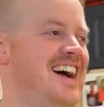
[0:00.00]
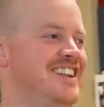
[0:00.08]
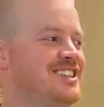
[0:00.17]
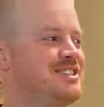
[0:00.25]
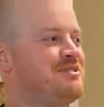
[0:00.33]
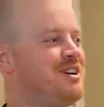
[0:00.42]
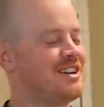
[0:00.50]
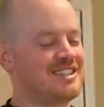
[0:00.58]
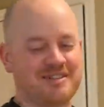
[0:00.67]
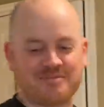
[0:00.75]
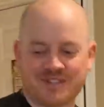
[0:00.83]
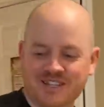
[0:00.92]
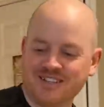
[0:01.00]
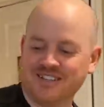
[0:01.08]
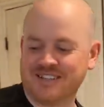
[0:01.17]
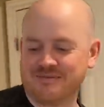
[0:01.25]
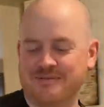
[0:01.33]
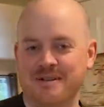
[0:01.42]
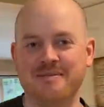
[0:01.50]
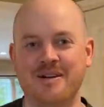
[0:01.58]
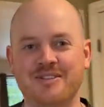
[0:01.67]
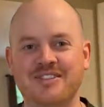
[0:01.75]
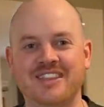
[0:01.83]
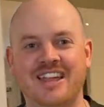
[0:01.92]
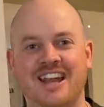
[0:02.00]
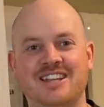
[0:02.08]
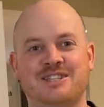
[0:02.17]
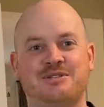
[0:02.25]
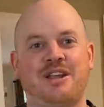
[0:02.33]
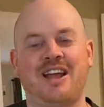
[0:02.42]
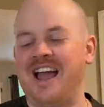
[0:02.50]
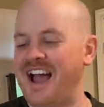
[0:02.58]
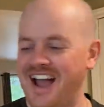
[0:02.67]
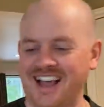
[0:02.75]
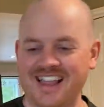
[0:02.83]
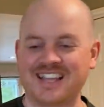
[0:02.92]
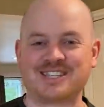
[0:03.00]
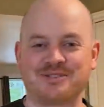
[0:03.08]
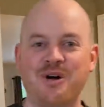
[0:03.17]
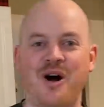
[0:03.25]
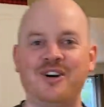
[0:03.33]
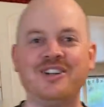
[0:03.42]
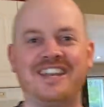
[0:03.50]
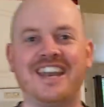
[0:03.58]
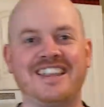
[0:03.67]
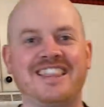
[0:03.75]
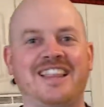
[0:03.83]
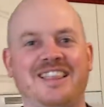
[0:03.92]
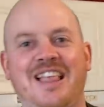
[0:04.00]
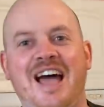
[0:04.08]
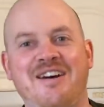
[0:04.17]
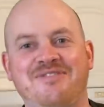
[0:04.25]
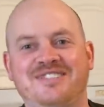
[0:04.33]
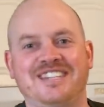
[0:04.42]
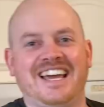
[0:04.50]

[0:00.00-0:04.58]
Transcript: I just walked up with helium in my mouth. Oh, you did? I like swallowed it and it left.